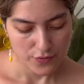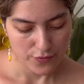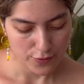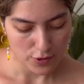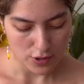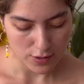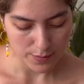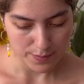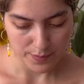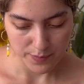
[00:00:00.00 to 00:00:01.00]

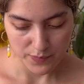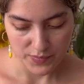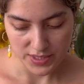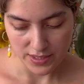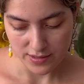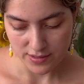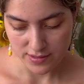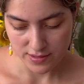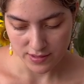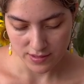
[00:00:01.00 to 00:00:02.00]
from
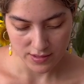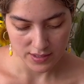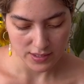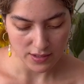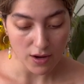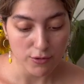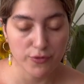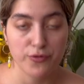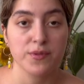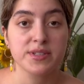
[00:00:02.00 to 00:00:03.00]
this, oh,
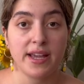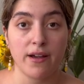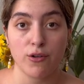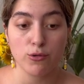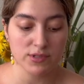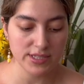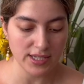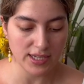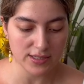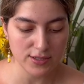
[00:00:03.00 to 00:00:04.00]
their own
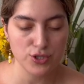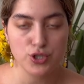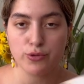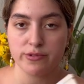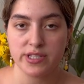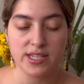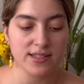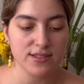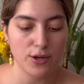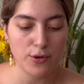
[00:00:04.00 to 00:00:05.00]
tea, it's June tea,
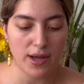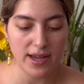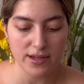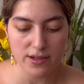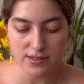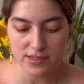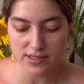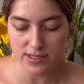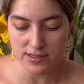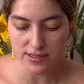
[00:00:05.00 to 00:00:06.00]
so I got
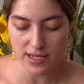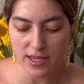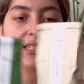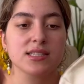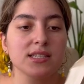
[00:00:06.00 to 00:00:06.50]
these teas.